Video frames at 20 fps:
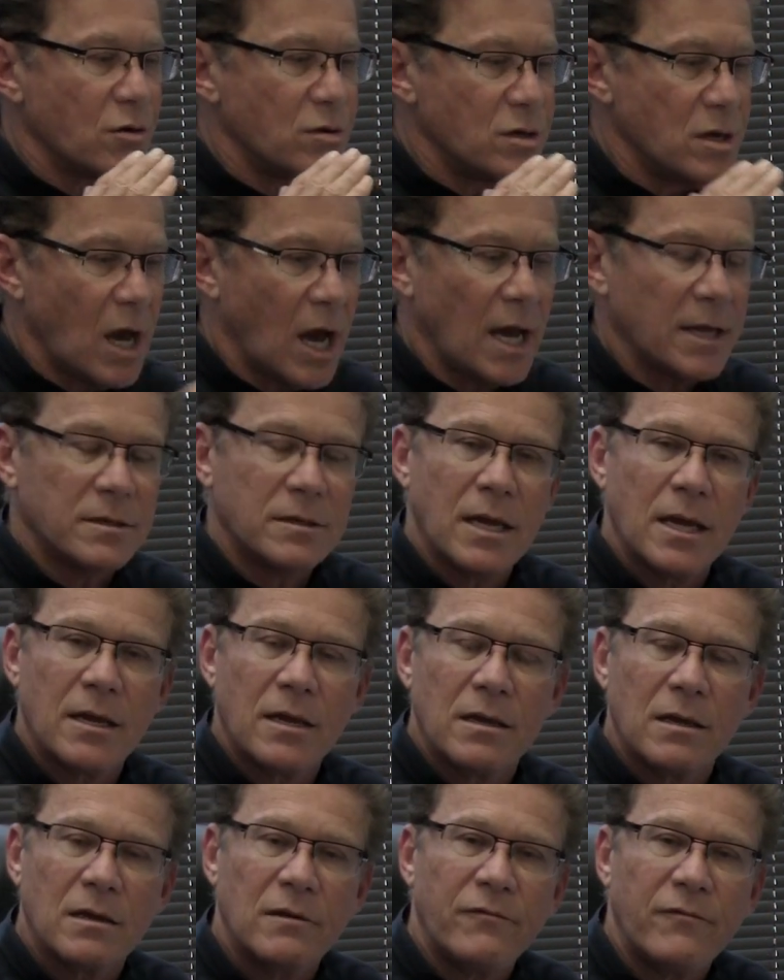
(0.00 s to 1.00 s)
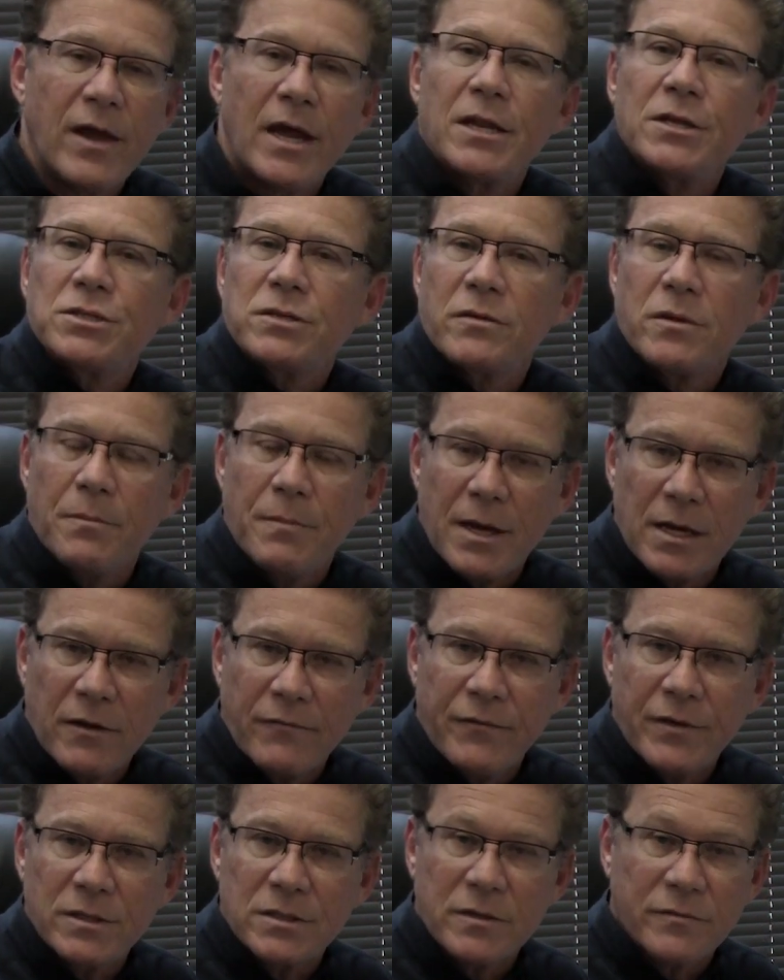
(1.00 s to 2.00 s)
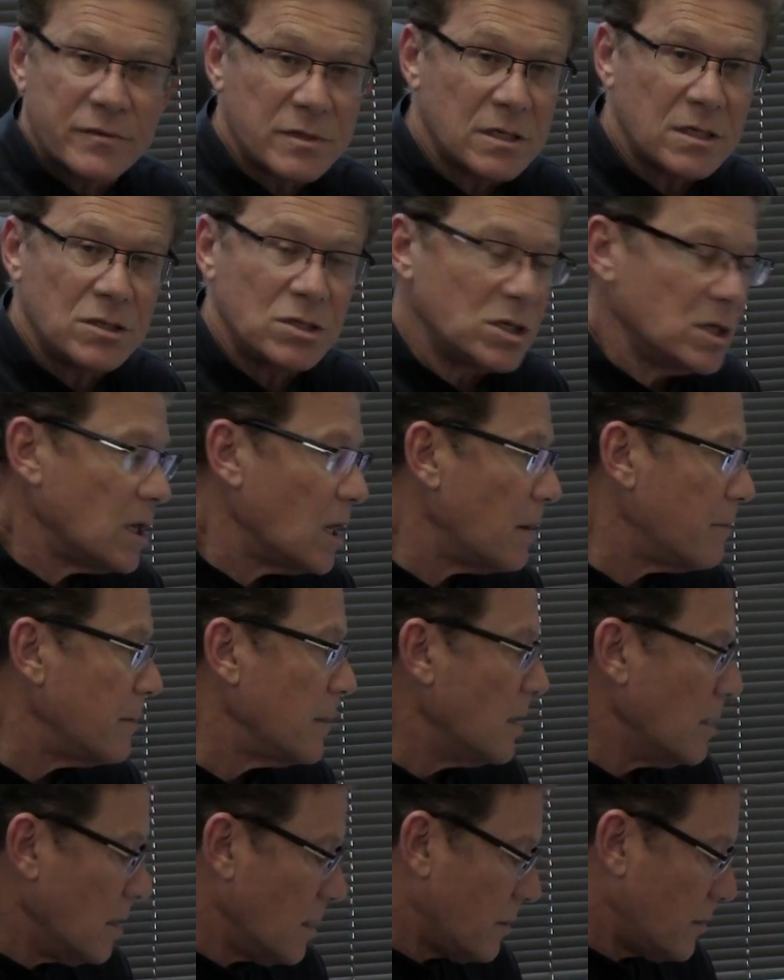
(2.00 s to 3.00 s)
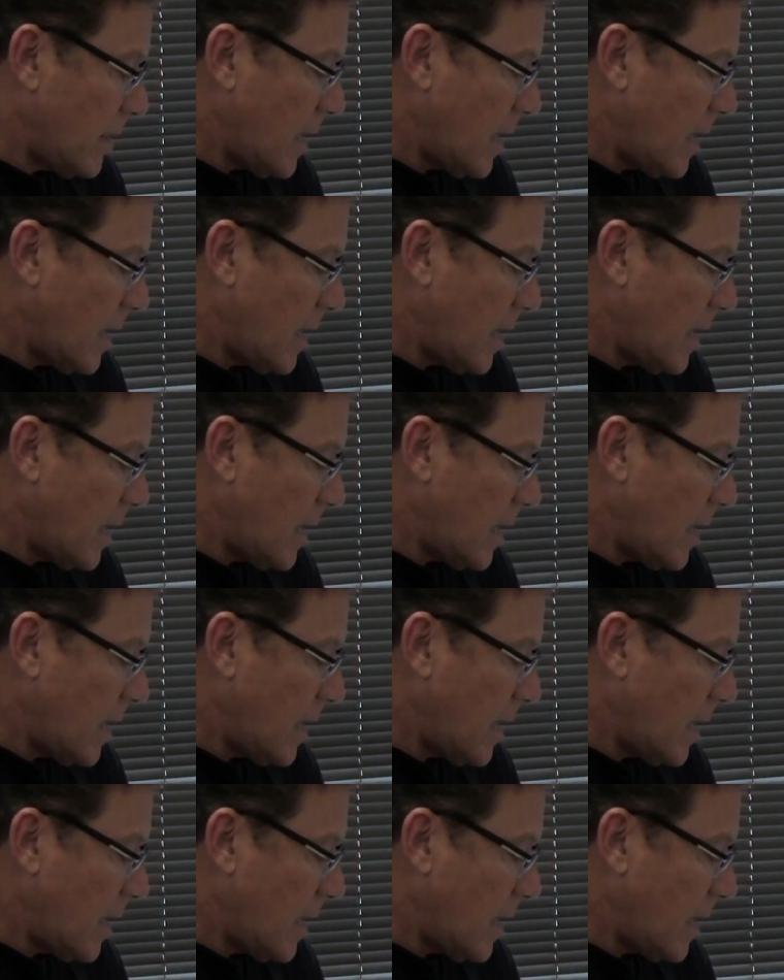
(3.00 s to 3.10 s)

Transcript: you're not taking advantage of the benefits of CGM.